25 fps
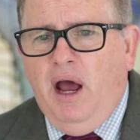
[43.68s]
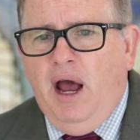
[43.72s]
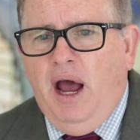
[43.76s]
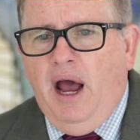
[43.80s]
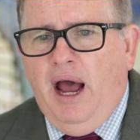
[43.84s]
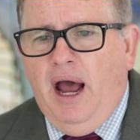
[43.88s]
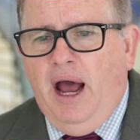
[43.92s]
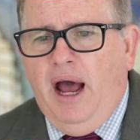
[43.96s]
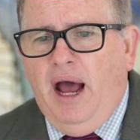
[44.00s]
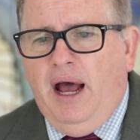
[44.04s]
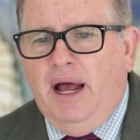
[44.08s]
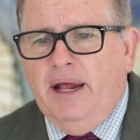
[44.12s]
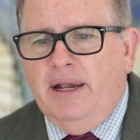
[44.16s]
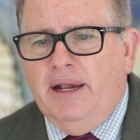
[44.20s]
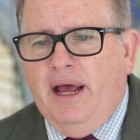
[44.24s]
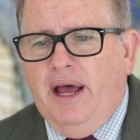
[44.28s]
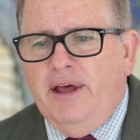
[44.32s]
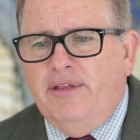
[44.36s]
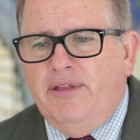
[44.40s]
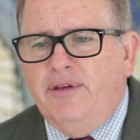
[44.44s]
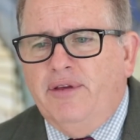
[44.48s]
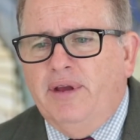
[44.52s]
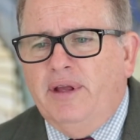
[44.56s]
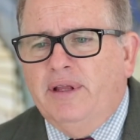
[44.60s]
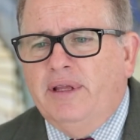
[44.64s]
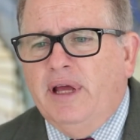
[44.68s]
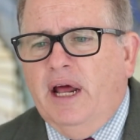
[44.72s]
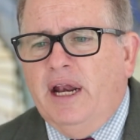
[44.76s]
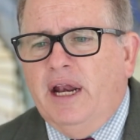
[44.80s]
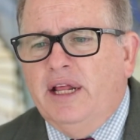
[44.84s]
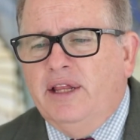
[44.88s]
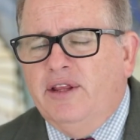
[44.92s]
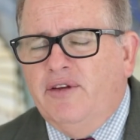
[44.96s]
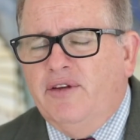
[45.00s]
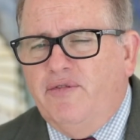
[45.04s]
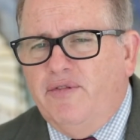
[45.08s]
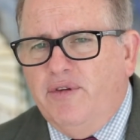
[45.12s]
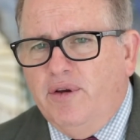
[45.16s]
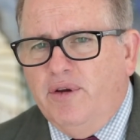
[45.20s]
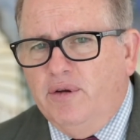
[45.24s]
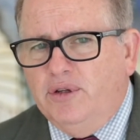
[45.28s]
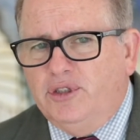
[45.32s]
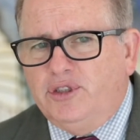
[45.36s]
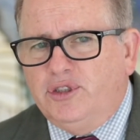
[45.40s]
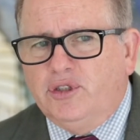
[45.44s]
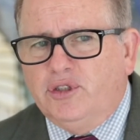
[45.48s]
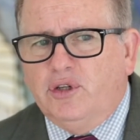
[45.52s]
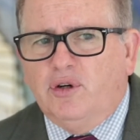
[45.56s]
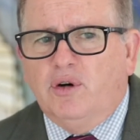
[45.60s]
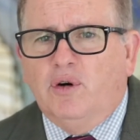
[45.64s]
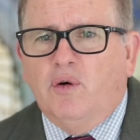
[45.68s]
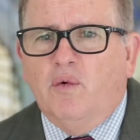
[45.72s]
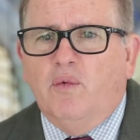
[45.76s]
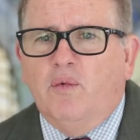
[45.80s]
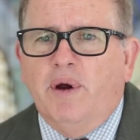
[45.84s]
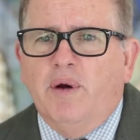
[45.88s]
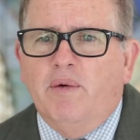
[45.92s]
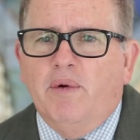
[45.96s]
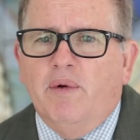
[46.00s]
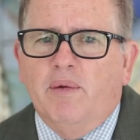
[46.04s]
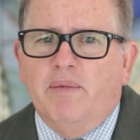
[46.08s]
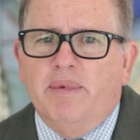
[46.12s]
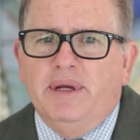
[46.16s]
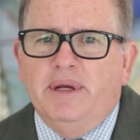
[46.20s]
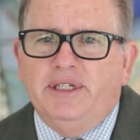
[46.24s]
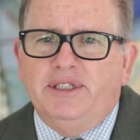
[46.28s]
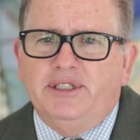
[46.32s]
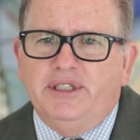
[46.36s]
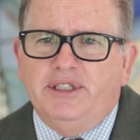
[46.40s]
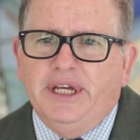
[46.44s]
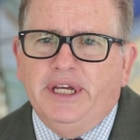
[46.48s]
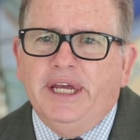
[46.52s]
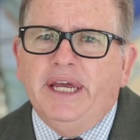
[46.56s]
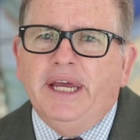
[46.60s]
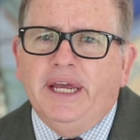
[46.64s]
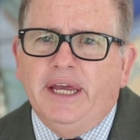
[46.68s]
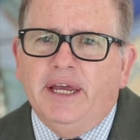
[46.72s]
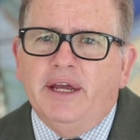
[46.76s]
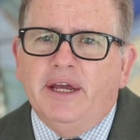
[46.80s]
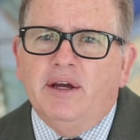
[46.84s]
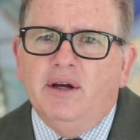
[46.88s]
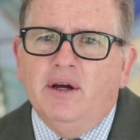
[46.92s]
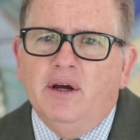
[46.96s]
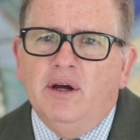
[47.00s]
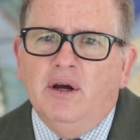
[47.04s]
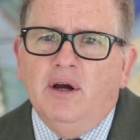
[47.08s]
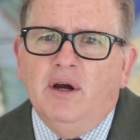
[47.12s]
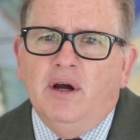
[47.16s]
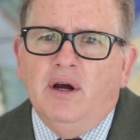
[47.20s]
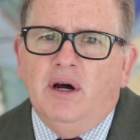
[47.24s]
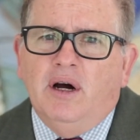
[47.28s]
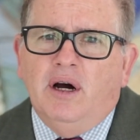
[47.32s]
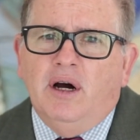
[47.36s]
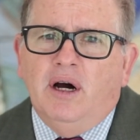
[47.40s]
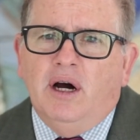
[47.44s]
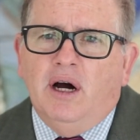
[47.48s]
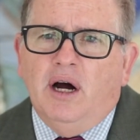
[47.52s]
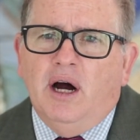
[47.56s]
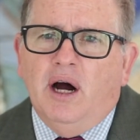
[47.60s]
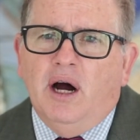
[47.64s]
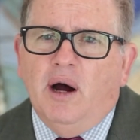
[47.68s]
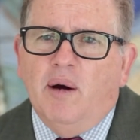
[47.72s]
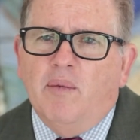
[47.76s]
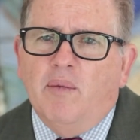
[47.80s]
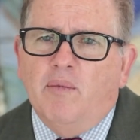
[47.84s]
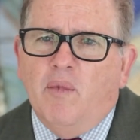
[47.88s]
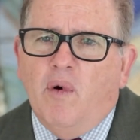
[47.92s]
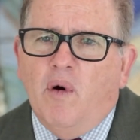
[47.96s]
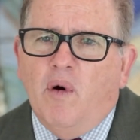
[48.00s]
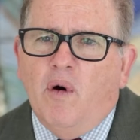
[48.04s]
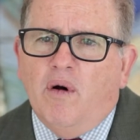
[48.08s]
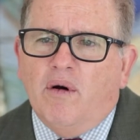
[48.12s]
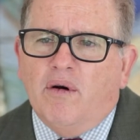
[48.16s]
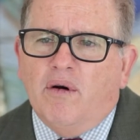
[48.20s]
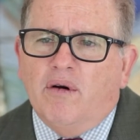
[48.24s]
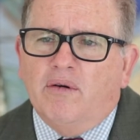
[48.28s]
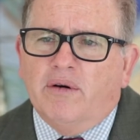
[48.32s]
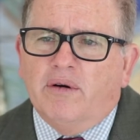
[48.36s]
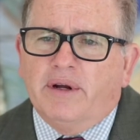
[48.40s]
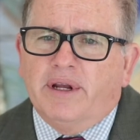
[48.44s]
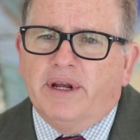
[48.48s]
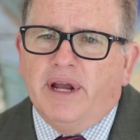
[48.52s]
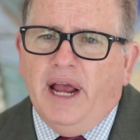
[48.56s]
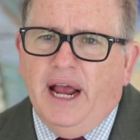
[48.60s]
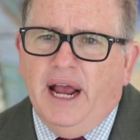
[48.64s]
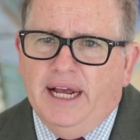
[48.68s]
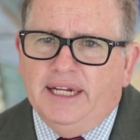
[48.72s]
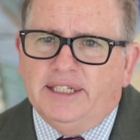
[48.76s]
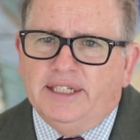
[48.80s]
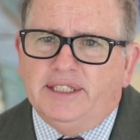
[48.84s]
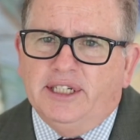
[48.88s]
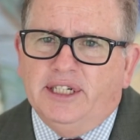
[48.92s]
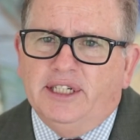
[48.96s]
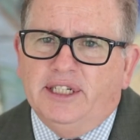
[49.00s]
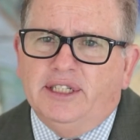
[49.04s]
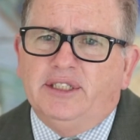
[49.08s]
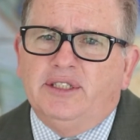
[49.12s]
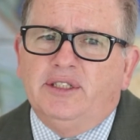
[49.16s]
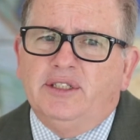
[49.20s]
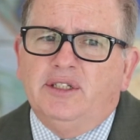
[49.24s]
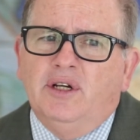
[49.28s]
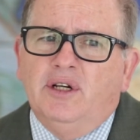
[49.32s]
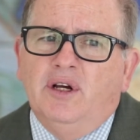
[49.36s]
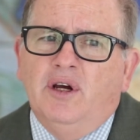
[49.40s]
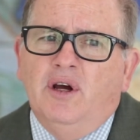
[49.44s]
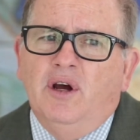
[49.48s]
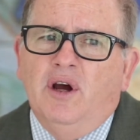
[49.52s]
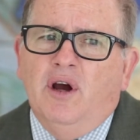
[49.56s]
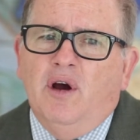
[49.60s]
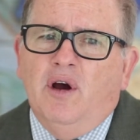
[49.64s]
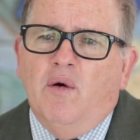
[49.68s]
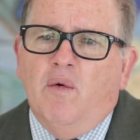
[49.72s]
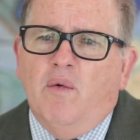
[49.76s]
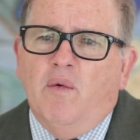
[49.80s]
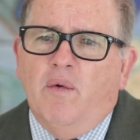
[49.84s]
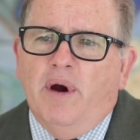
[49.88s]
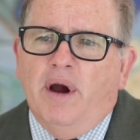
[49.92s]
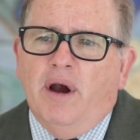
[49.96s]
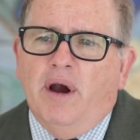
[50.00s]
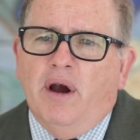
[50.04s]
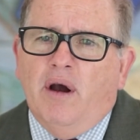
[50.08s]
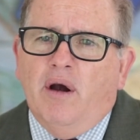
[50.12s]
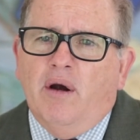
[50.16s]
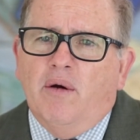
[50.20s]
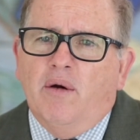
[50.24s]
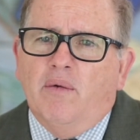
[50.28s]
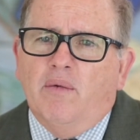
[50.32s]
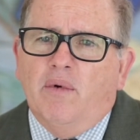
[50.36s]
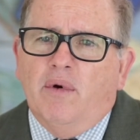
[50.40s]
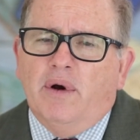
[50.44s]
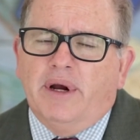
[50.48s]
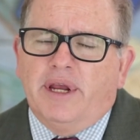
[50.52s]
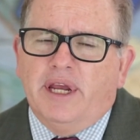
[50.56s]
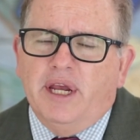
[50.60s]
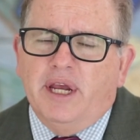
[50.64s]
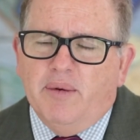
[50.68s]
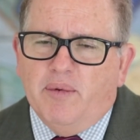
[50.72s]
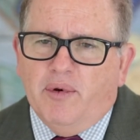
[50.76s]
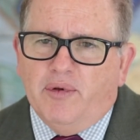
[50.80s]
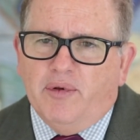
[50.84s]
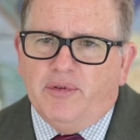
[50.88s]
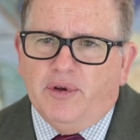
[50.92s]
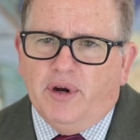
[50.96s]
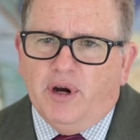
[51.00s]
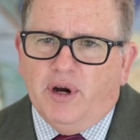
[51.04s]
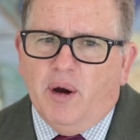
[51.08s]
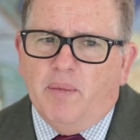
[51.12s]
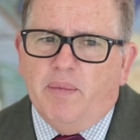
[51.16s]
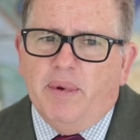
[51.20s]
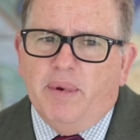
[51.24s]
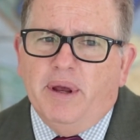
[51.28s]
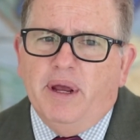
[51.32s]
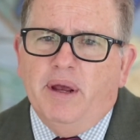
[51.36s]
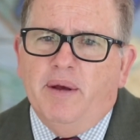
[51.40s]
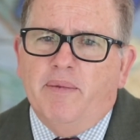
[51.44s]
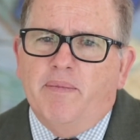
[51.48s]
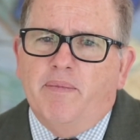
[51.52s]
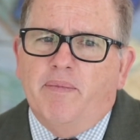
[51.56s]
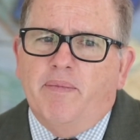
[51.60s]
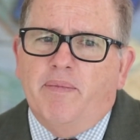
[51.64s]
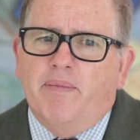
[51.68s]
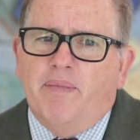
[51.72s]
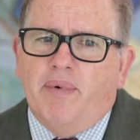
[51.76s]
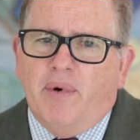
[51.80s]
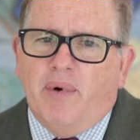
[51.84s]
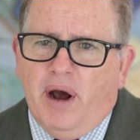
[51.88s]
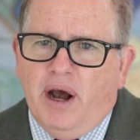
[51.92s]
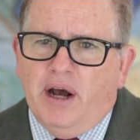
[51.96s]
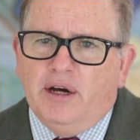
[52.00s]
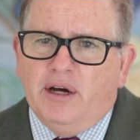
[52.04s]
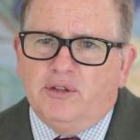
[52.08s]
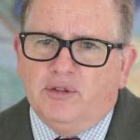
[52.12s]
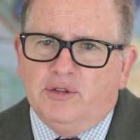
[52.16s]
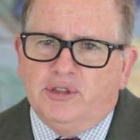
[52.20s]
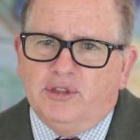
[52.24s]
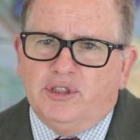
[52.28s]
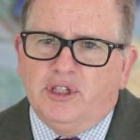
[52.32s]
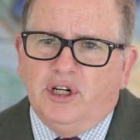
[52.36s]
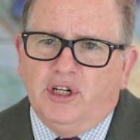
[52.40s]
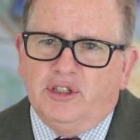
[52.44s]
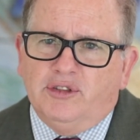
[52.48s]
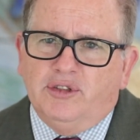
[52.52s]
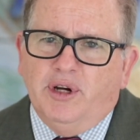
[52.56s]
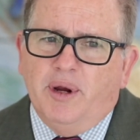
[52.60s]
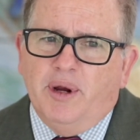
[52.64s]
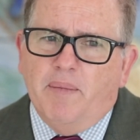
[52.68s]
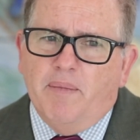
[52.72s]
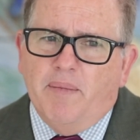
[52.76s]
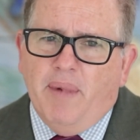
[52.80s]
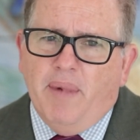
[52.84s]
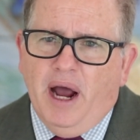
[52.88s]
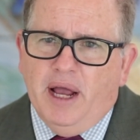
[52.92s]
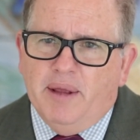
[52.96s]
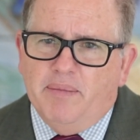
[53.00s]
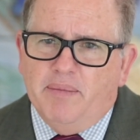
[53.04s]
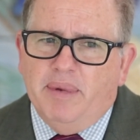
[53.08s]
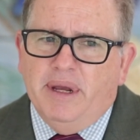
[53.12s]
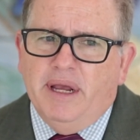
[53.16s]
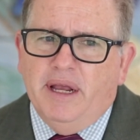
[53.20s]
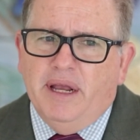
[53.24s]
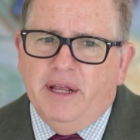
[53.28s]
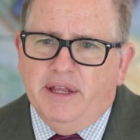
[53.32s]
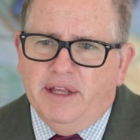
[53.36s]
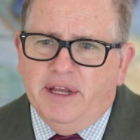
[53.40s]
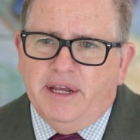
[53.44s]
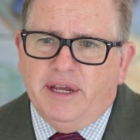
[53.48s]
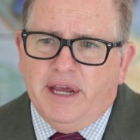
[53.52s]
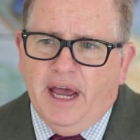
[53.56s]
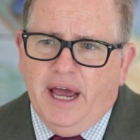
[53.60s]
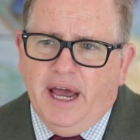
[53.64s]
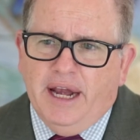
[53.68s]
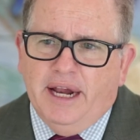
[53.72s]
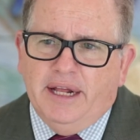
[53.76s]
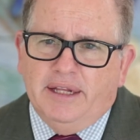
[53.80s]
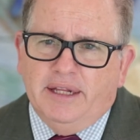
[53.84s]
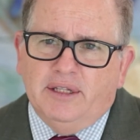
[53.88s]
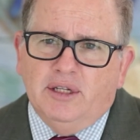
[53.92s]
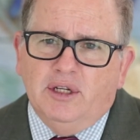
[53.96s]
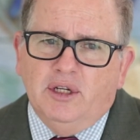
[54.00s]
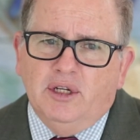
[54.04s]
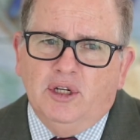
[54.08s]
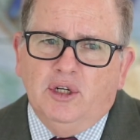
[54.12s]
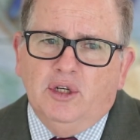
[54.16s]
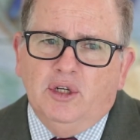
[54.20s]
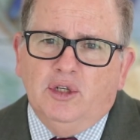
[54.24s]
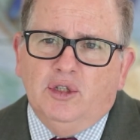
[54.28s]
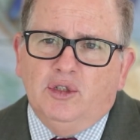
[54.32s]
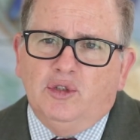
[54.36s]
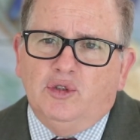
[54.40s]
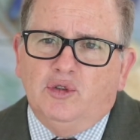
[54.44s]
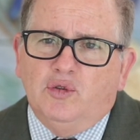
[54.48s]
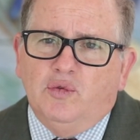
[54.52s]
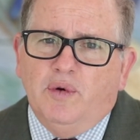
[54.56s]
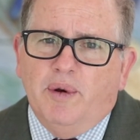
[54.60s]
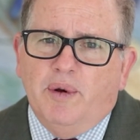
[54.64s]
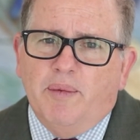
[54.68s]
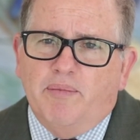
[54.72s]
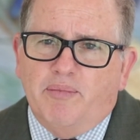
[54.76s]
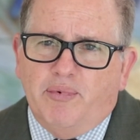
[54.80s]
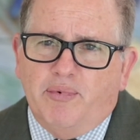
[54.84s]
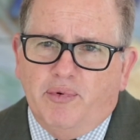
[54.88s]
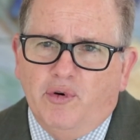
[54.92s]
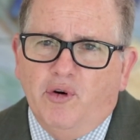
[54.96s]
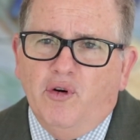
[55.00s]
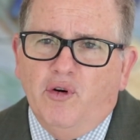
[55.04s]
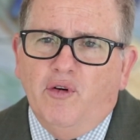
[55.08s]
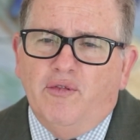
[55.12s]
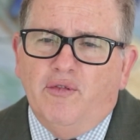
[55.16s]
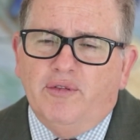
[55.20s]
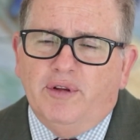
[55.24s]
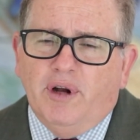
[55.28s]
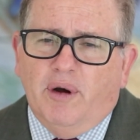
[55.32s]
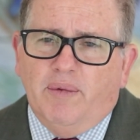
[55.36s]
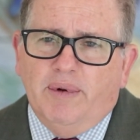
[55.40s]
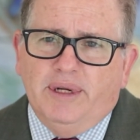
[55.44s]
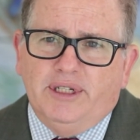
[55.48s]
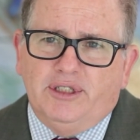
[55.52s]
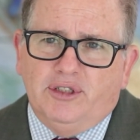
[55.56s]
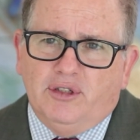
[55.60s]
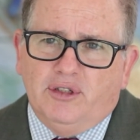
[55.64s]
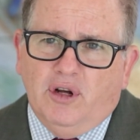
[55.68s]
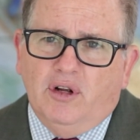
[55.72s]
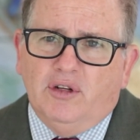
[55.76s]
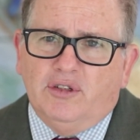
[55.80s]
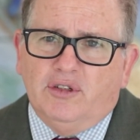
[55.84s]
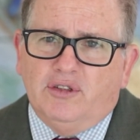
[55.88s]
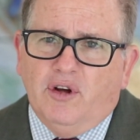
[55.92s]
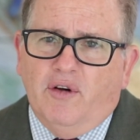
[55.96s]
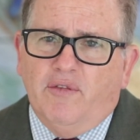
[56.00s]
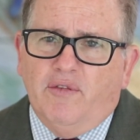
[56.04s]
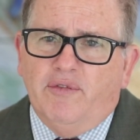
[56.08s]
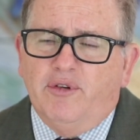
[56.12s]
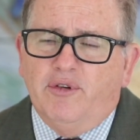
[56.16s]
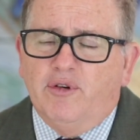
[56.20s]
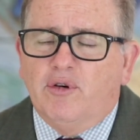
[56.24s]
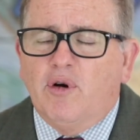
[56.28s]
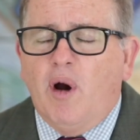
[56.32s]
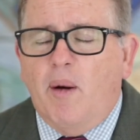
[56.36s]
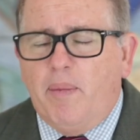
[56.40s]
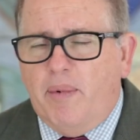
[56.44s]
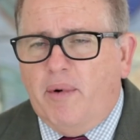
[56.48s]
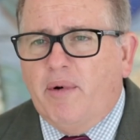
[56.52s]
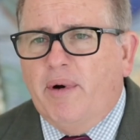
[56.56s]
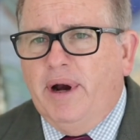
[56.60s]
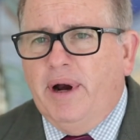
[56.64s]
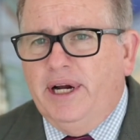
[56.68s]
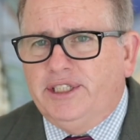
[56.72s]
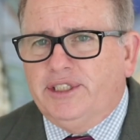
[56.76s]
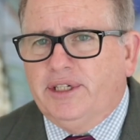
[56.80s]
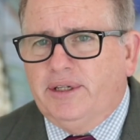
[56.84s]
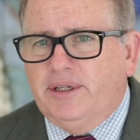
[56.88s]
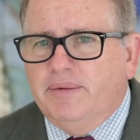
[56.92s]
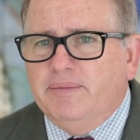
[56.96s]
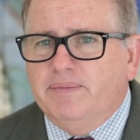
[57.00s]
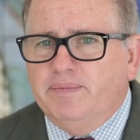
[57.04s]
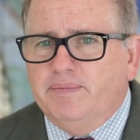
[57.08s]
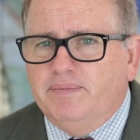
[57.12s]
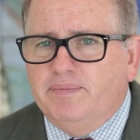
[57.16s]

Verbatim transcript: And I think that in the future, we will be seeing uh, more cases where chemotherapy prior to surgery might be indicated to improve the results of your operation.